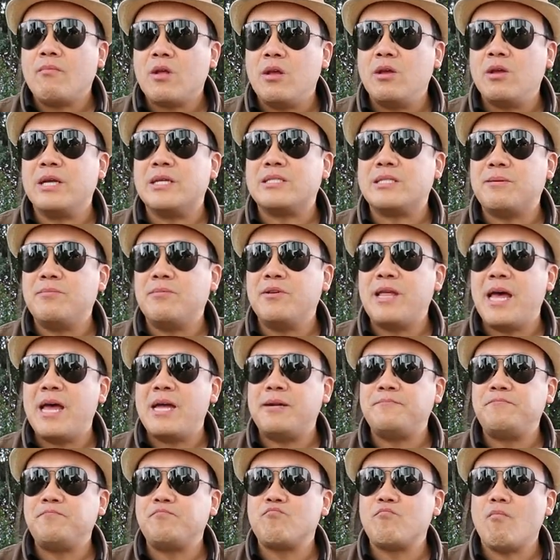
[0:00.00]
You get some of
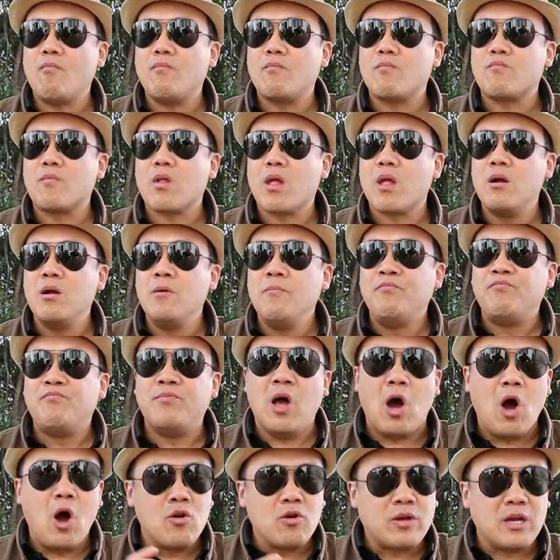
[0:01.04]
that.
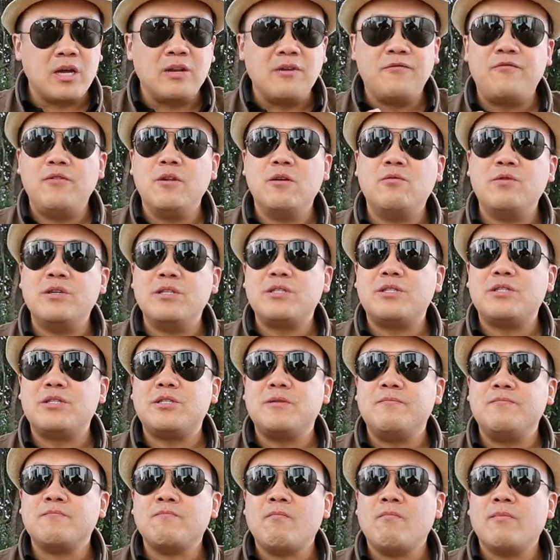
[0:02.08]
The oak
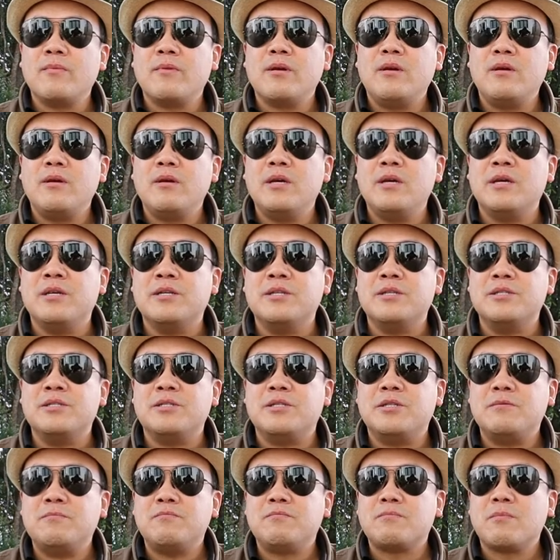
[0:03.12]
influence
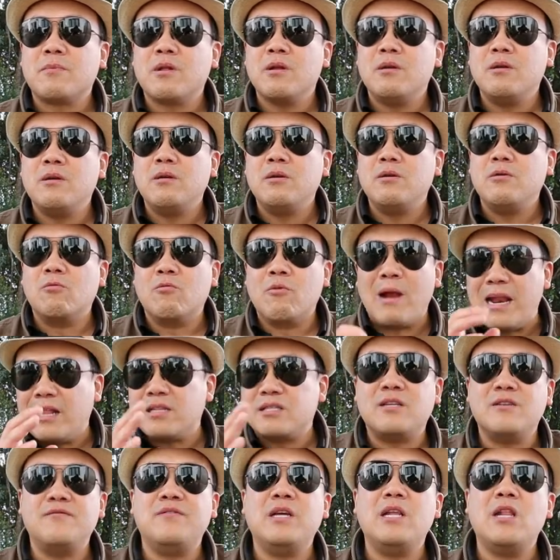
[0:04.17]
is
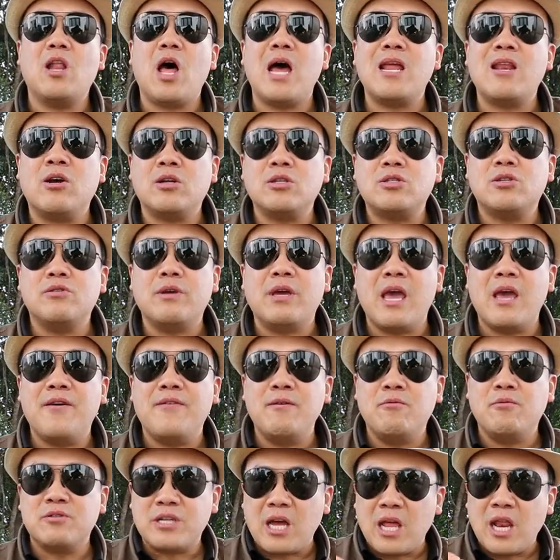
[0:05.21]
relatively light, not too
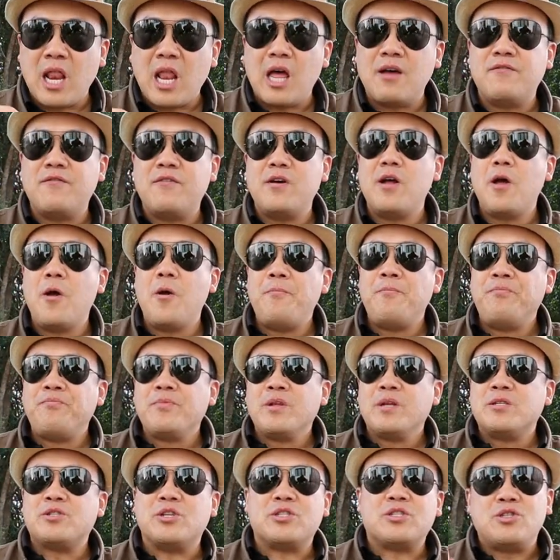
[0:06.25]
heavy, which I love
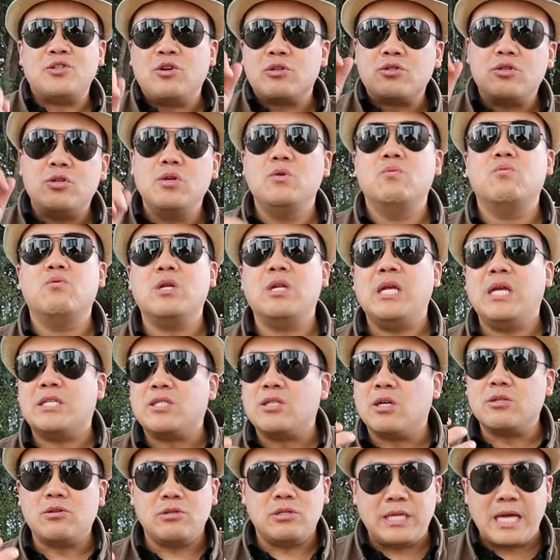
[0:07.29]
so it's not too woody,
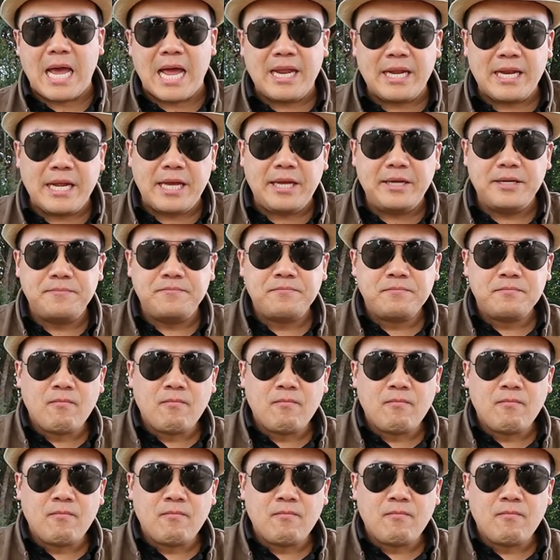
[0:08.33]
it's not too tanniny.